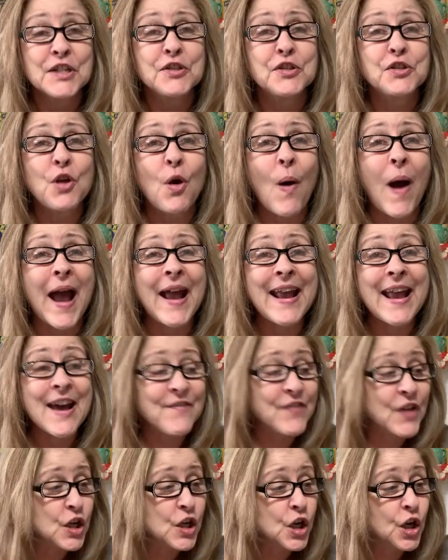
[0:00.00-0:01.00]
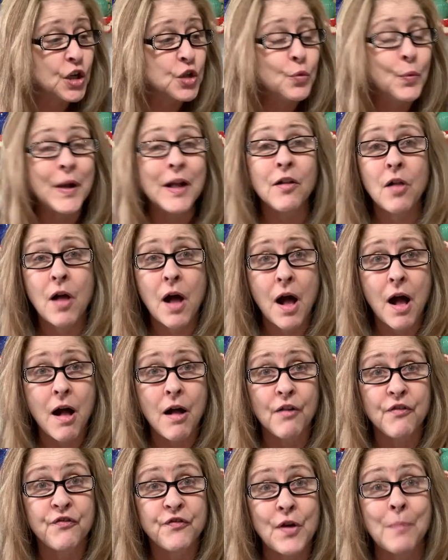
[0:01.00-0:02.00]
so I have a Goodwill
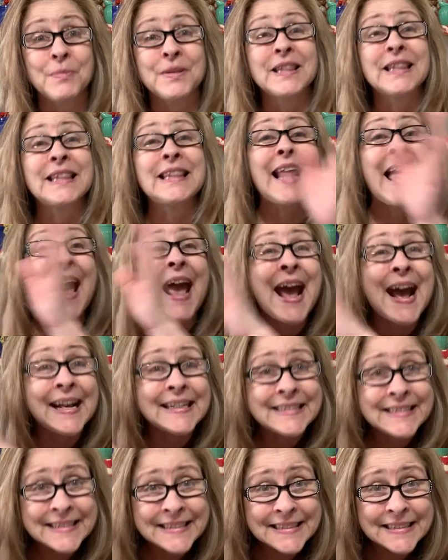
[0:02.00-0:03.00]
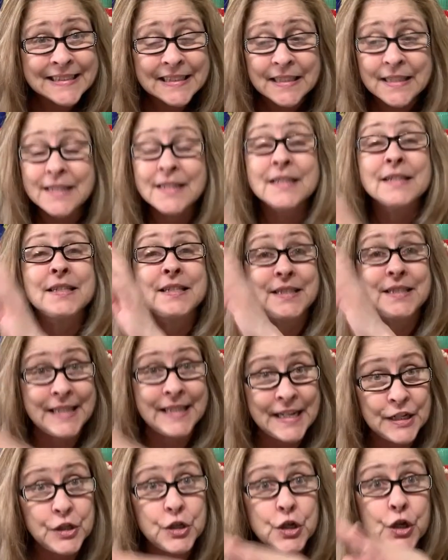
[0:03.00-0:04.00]
haul from last
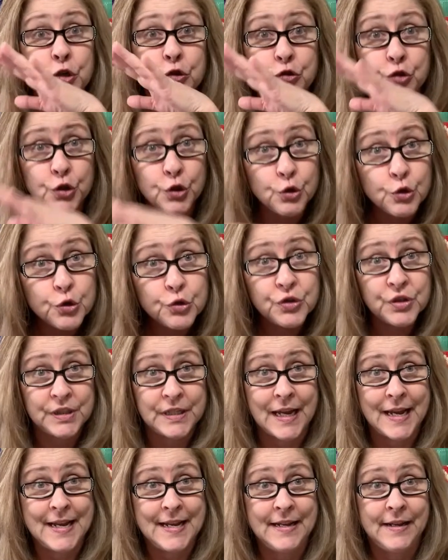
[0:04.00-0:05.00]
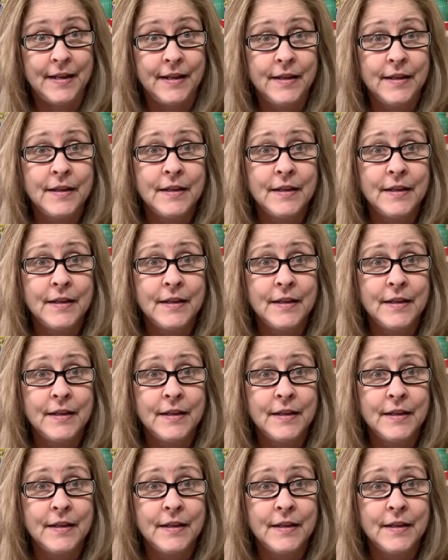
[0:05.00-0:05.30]
Senior Tuesday.